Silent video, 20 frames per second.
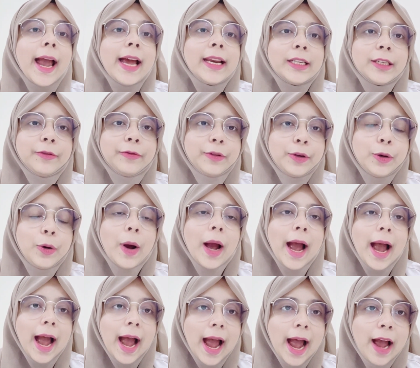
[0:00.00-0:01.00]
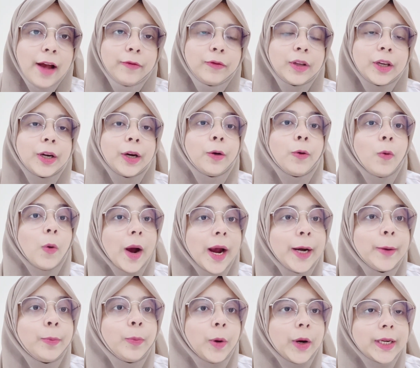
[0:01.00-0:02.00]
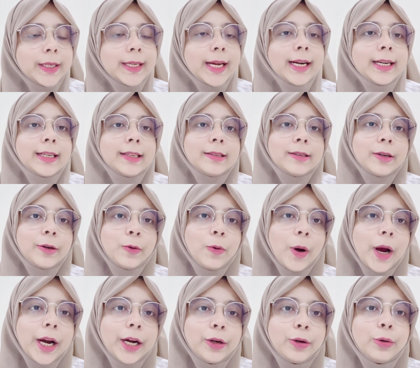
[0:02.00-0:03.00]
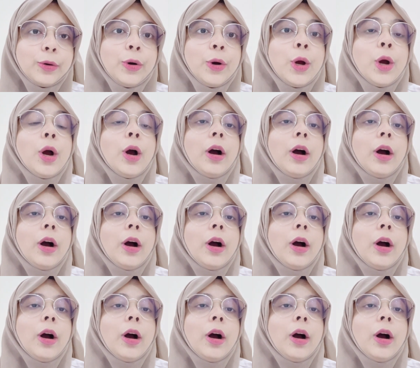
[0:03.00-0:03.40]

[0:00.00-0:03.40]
and if you have the required points that is required to